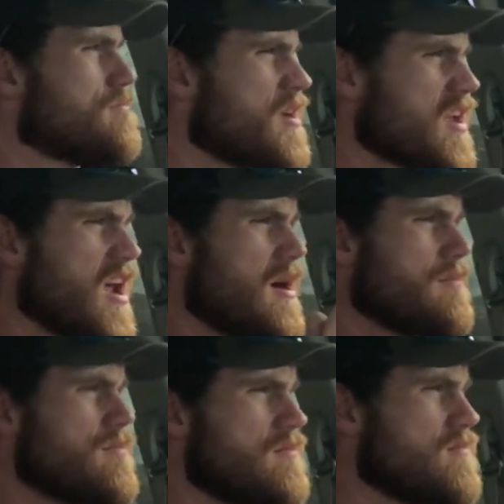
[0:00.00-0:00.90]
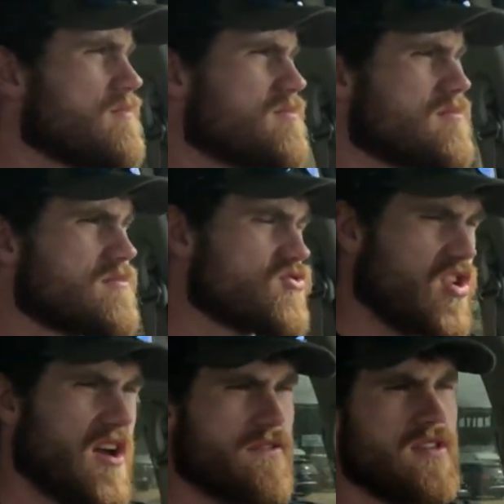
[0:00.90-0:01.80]
pick it up,
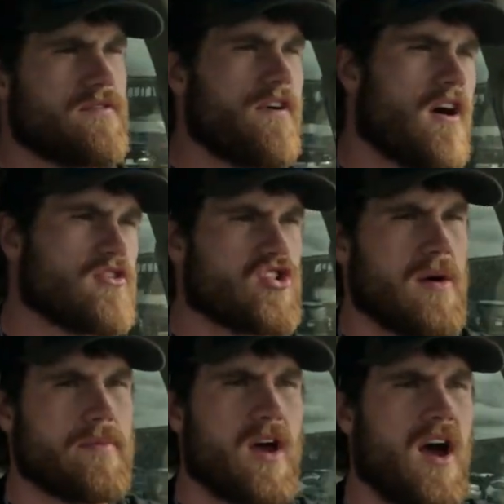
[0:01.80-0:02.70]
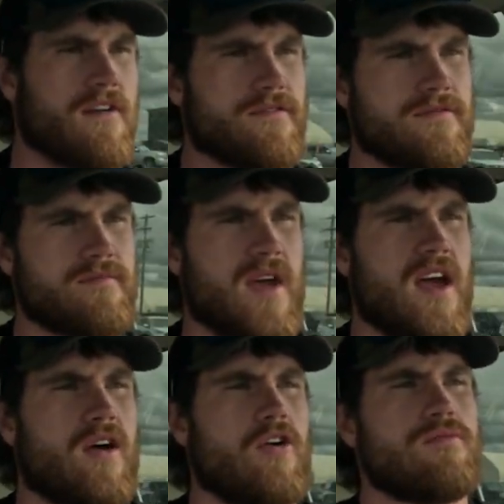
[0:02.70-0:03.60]
drive really far, drop it off,
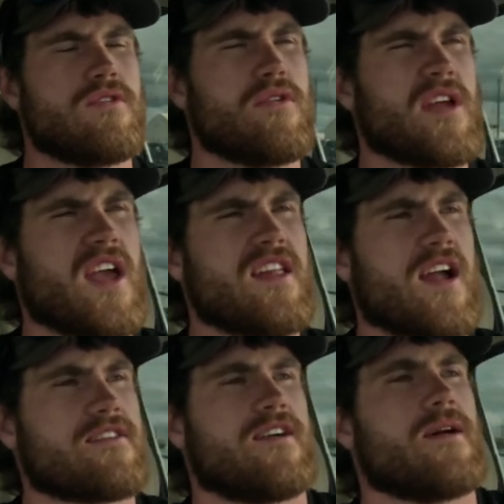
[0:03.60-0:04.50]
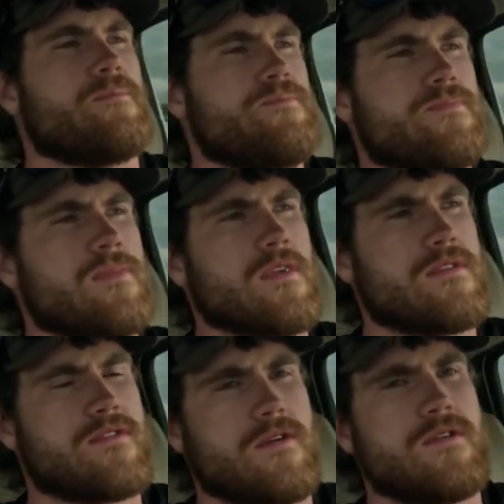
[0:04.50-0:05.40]
head home, do it again next time.
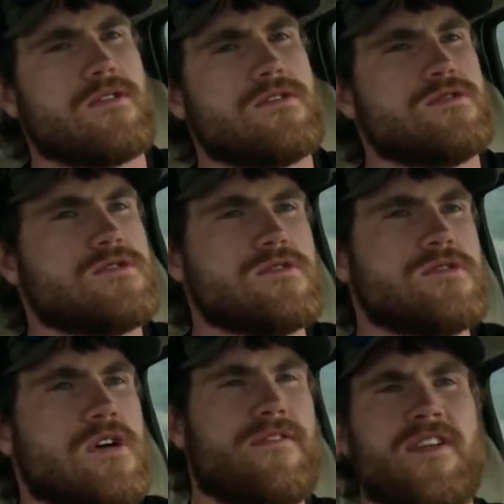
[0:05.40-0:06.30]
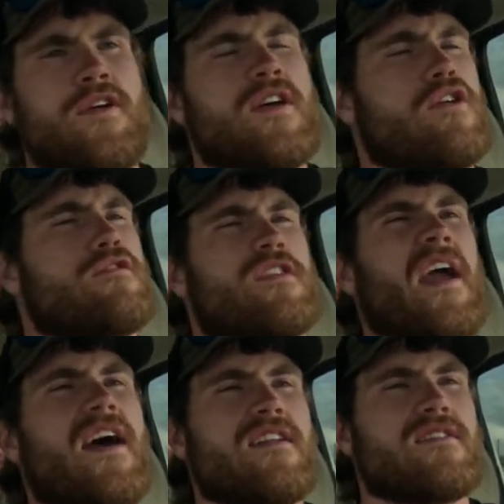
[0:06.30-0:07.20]
So, the video ain't over
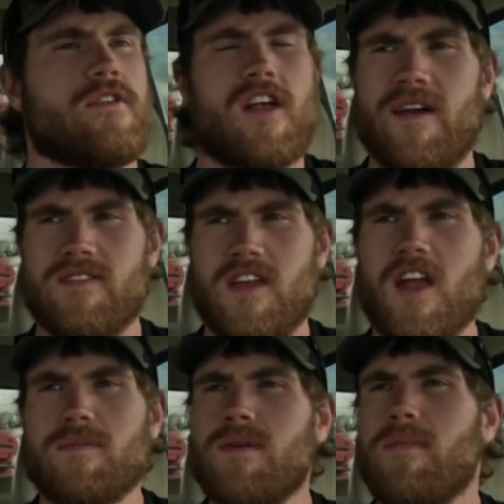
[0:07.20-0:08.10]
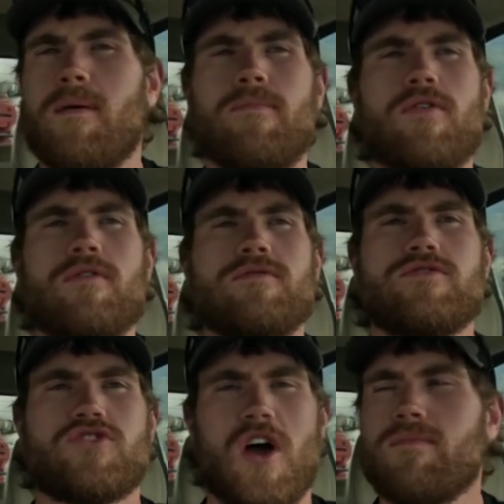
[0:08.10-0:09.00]
yet. You're gonna have to hear me mumble,
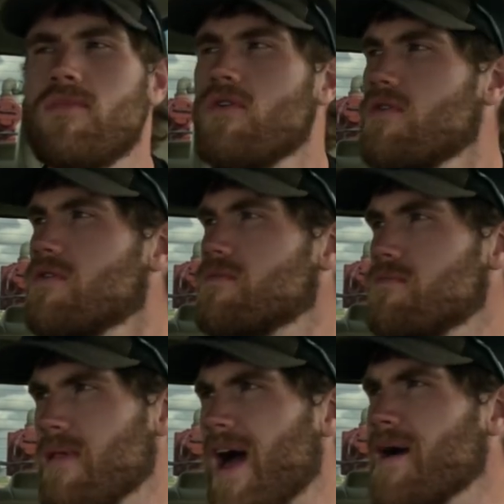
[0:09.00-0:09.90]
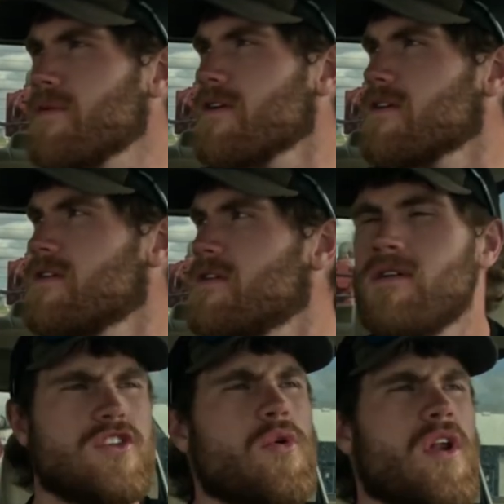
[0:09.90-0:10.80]
jumble, blabber,
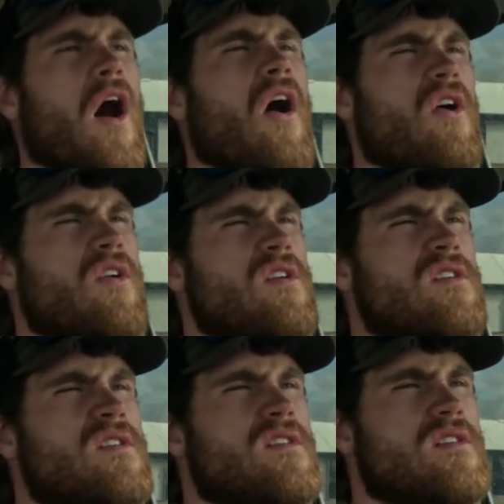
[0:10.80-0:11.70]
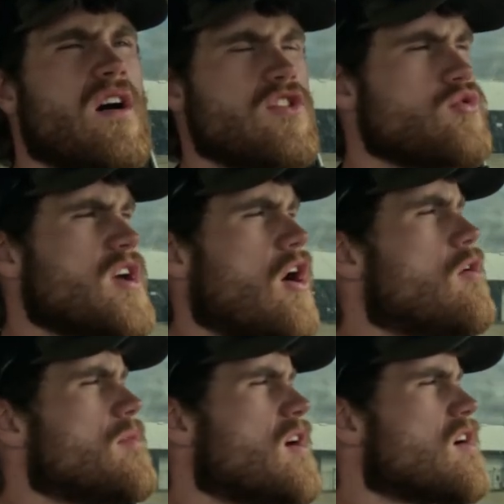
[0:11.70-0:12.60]
do it all on the way
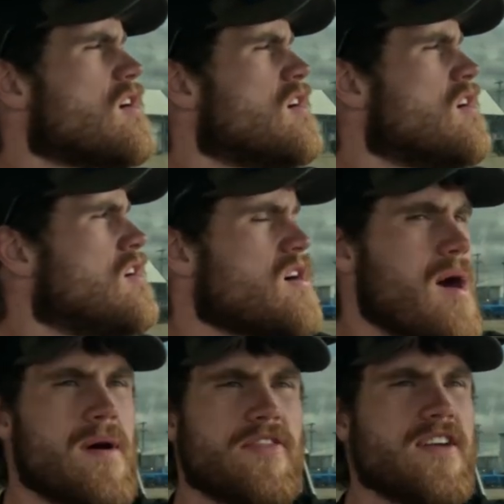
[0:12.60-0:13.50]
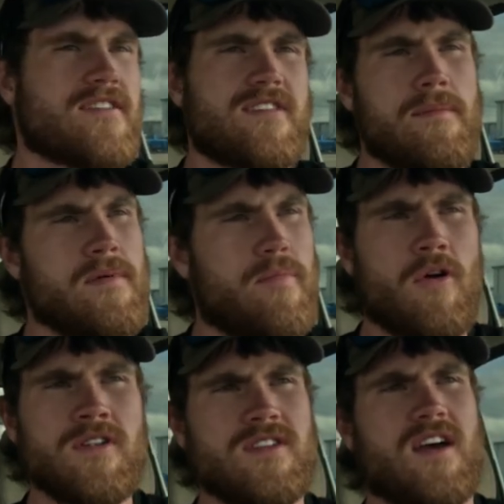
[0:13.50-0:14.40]
home here. I might think of something
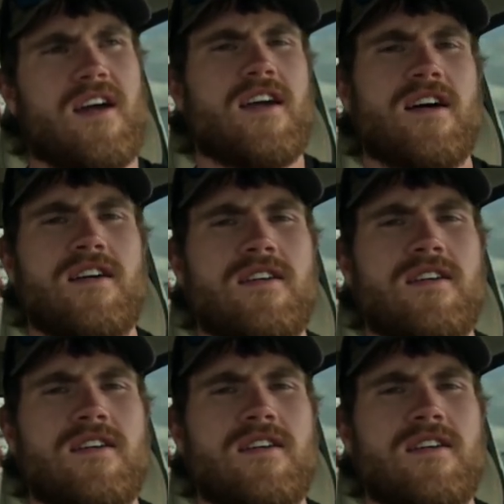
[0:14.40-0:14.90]
important to tell you.